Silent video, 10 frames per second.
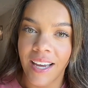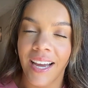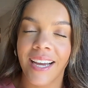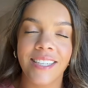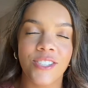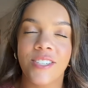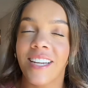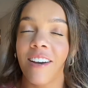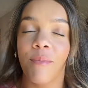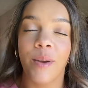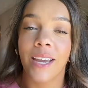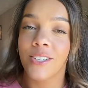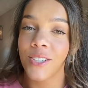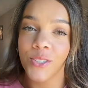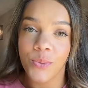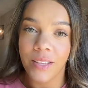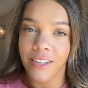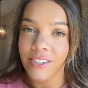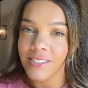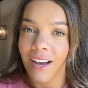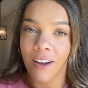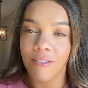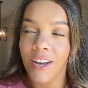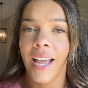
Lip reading: is just have patience with yourself.